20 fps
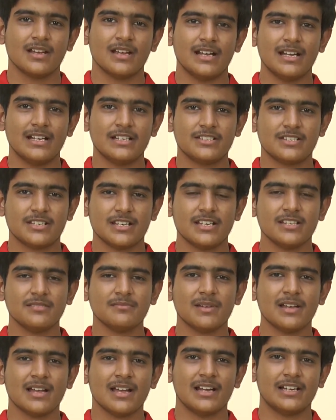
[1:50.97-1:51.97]
It changed
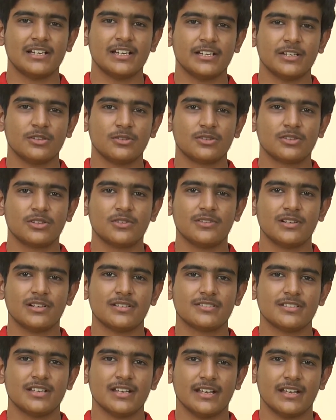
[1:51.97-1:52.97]
my attitude towards
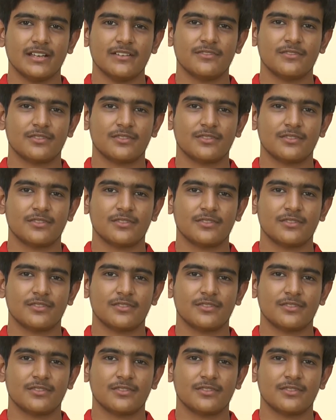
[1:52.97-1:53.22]
JEE